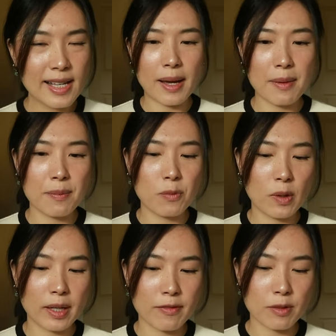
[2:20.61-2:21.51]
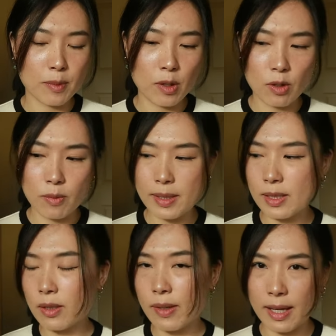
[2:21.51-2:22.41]
I'm working from home
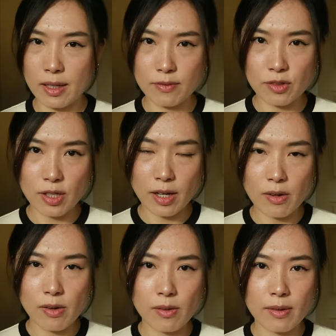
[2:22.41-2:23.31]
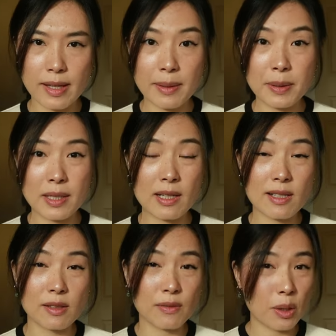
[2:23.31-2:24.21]
until end of January
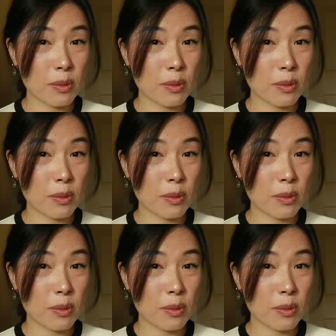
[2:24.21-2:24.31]
because of